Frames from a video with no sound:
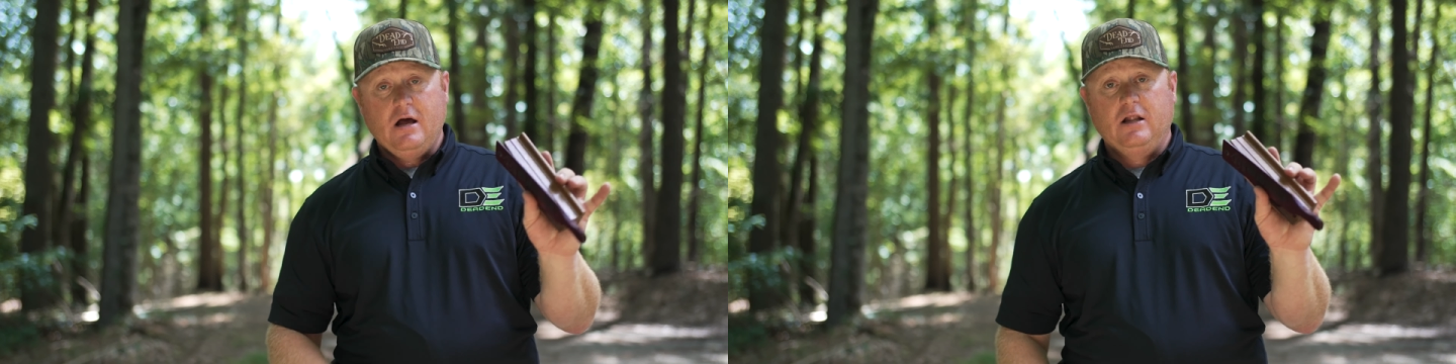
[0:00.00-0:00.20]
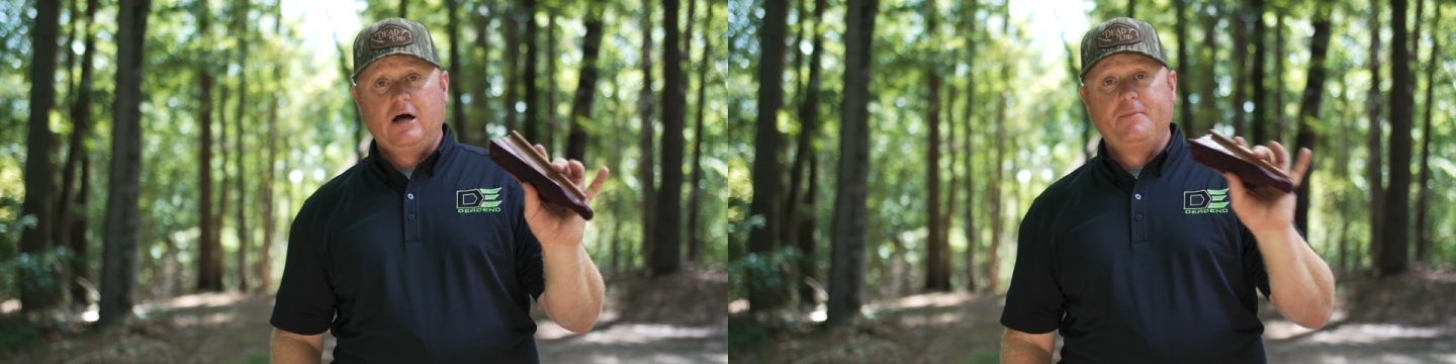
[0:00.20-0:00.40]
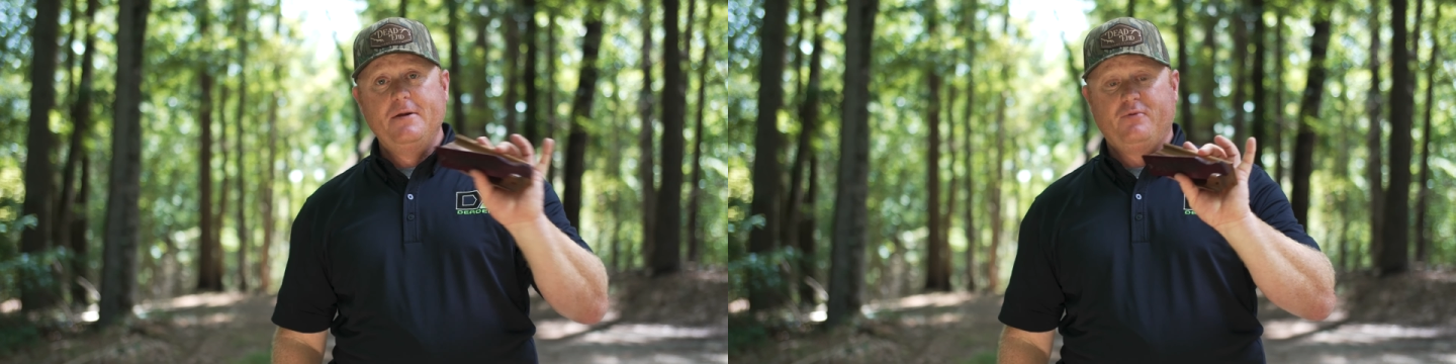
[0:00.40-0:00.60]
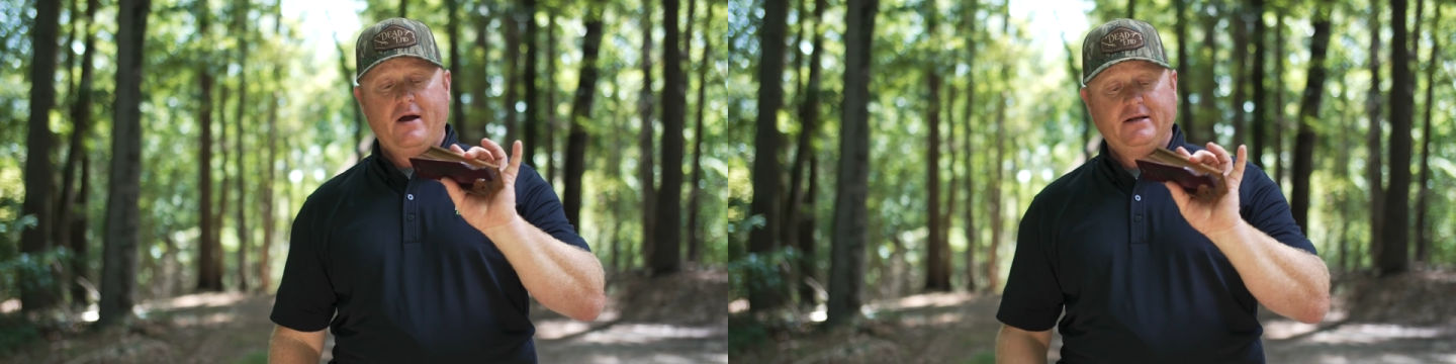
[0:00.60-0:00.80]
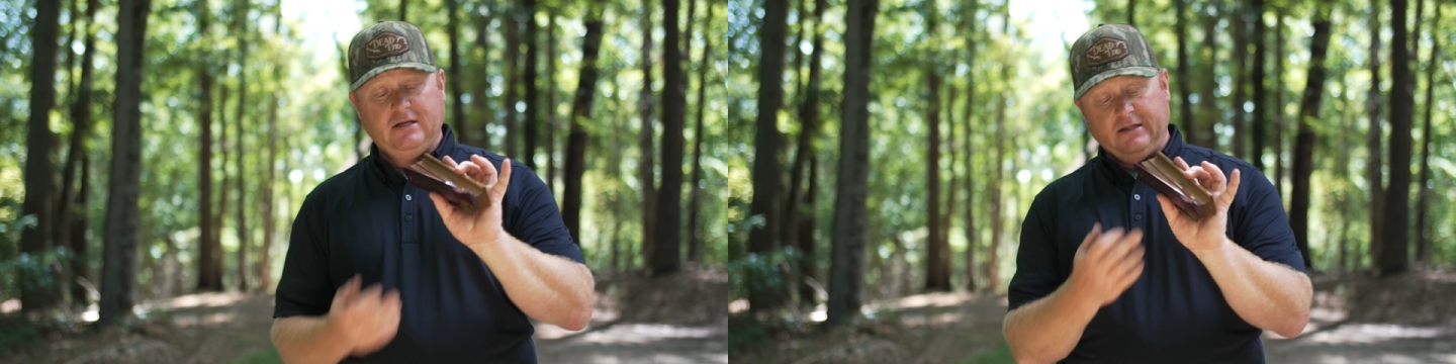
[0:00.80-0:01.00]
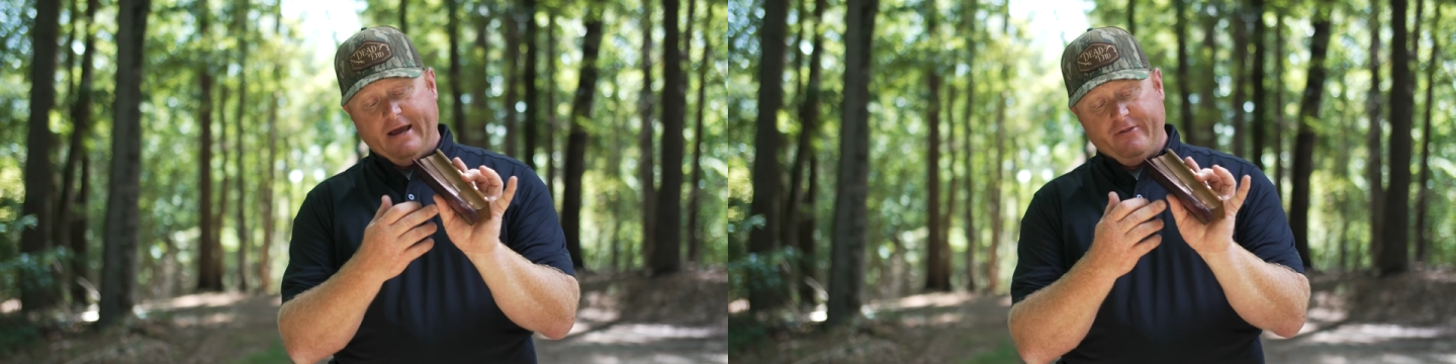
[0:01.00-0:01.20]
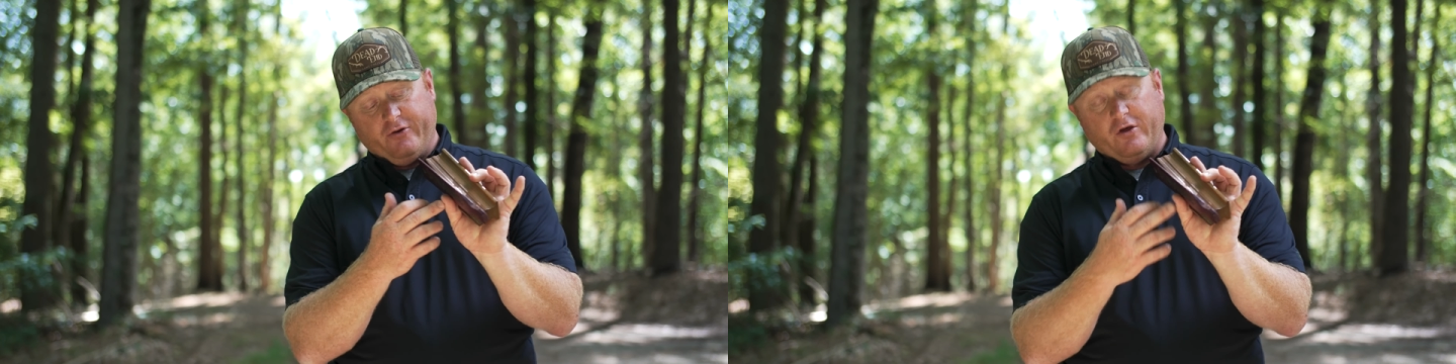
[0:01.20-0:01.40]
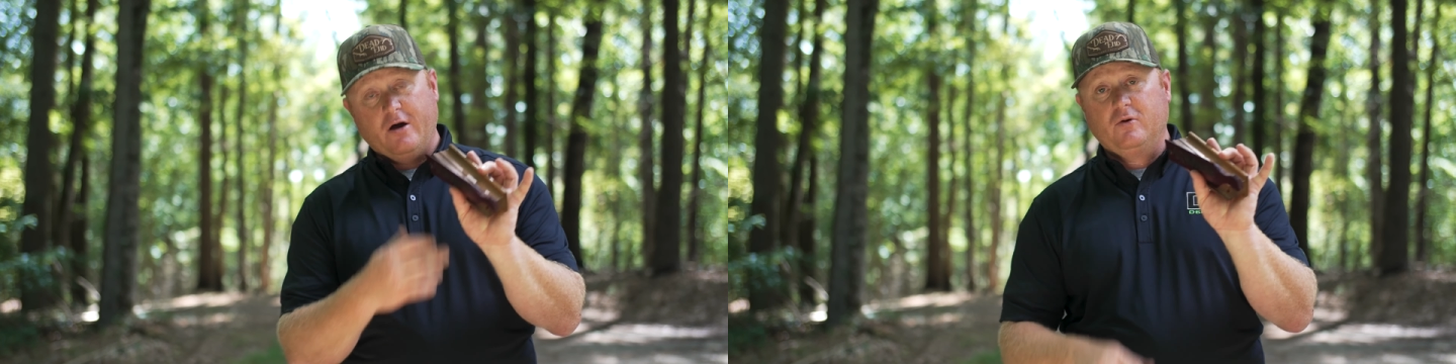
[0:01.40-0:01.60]
A lot of people actually lay their
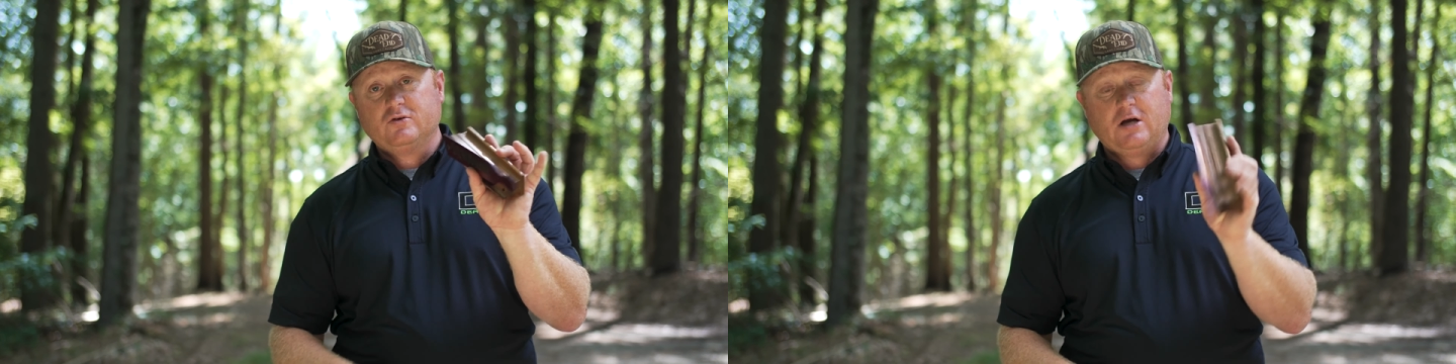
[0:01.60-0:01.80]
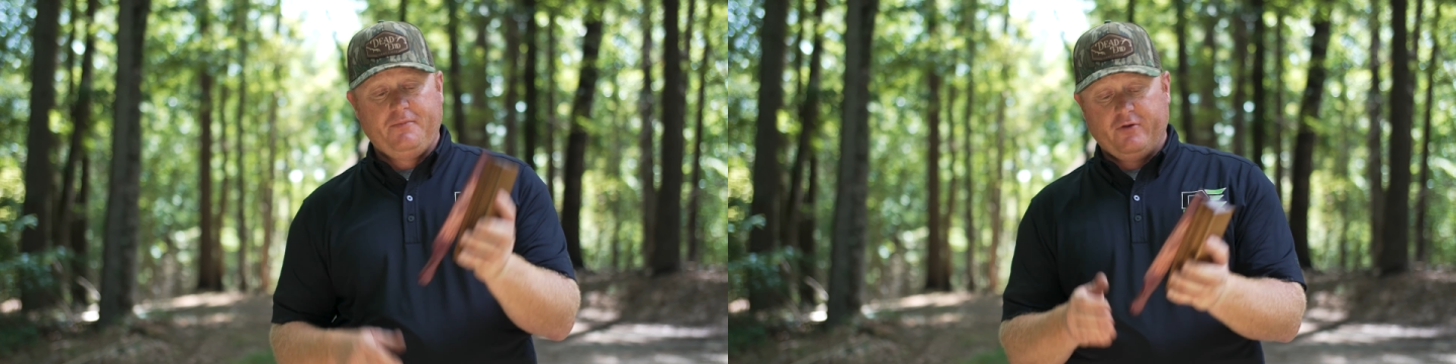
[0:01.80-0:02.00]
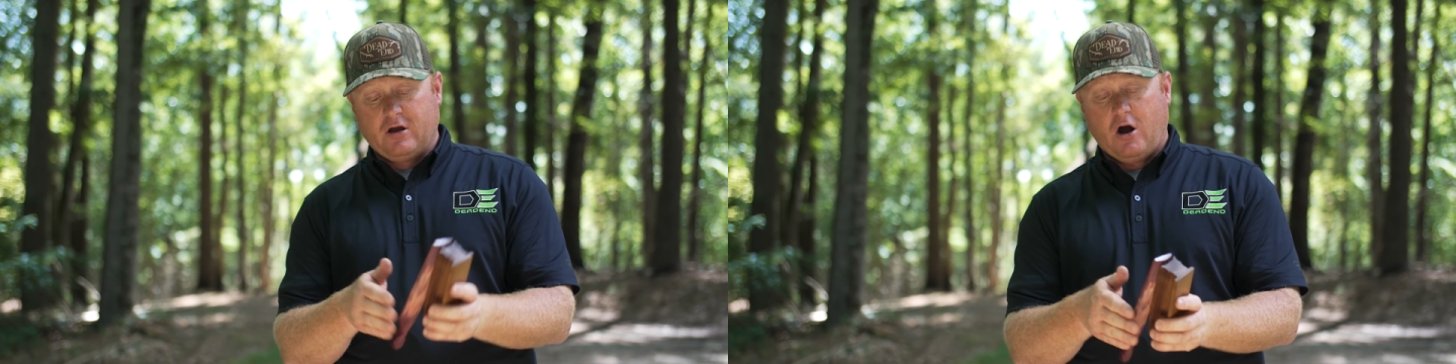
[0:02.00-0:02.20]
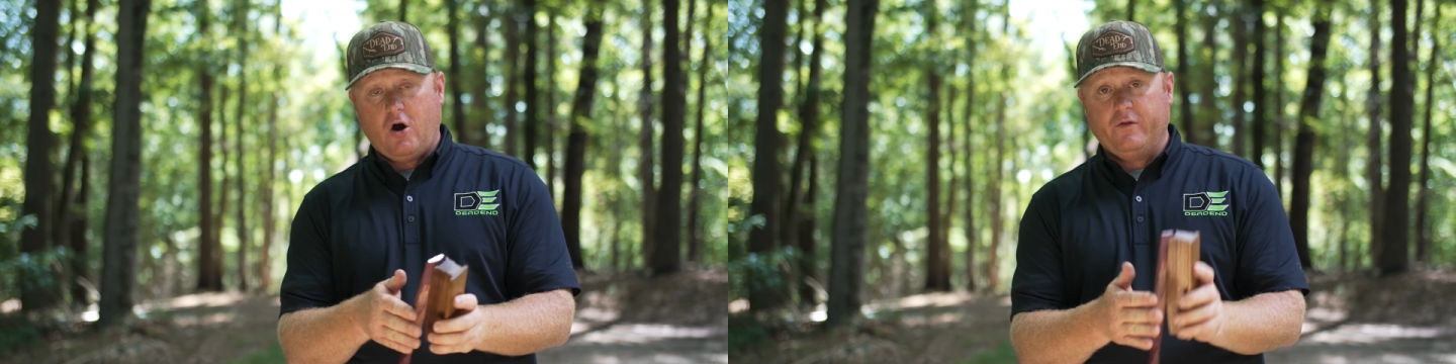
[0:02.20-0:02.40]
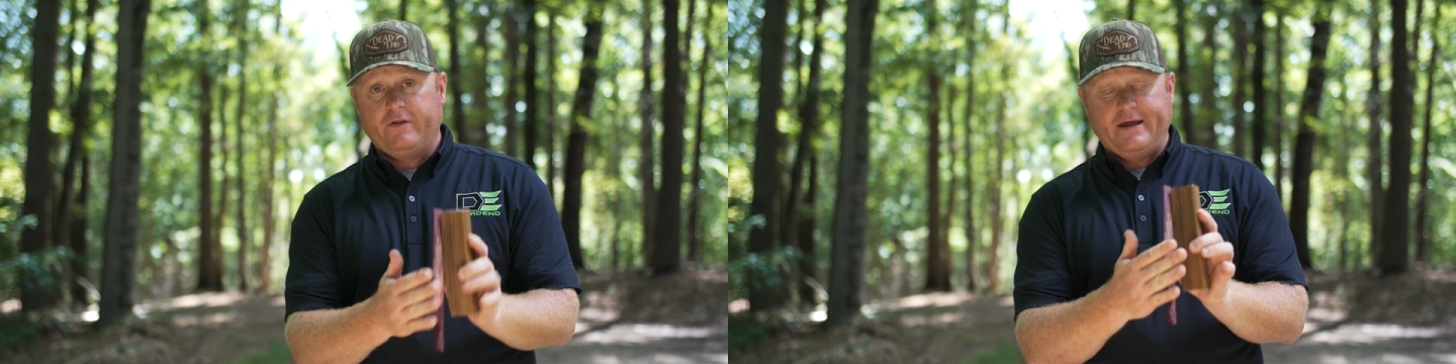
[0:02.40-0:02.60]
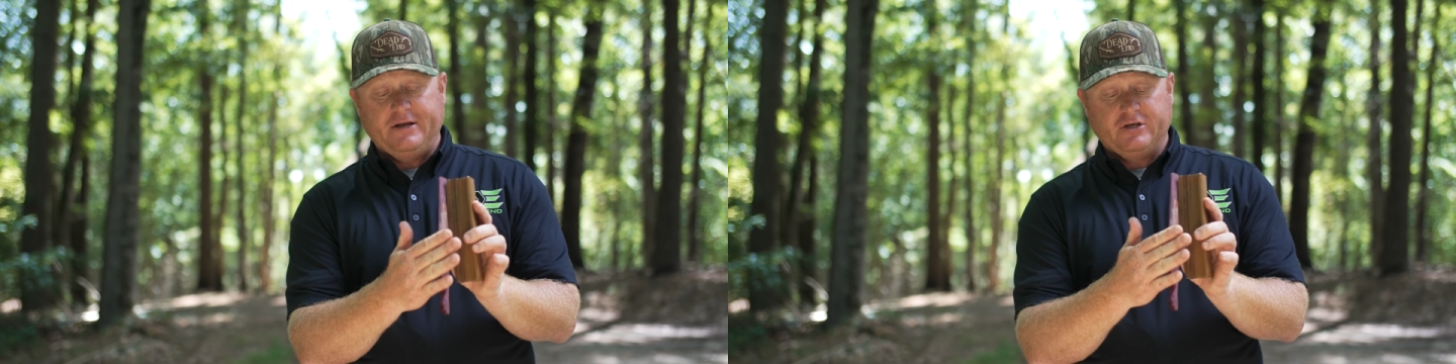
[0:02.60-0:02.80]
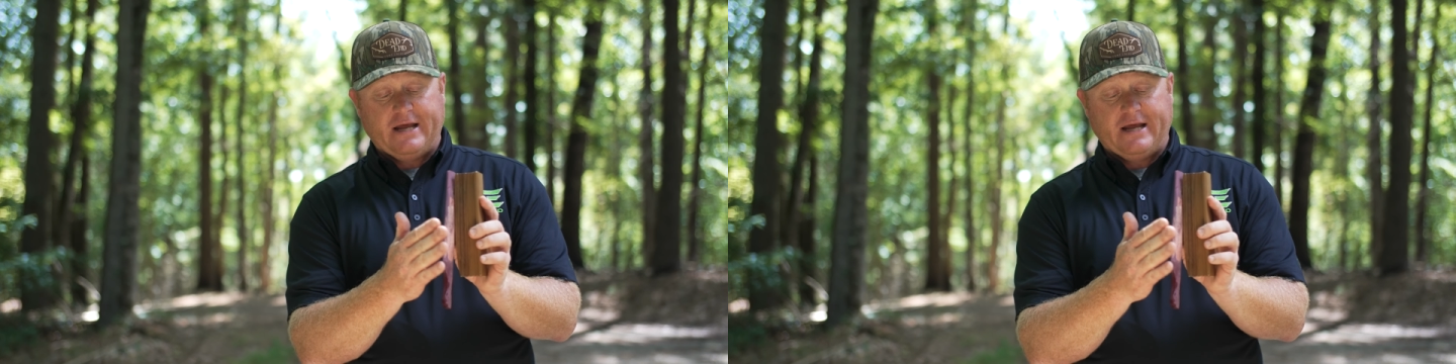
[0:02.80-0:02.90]
thumb on top of the call and then they just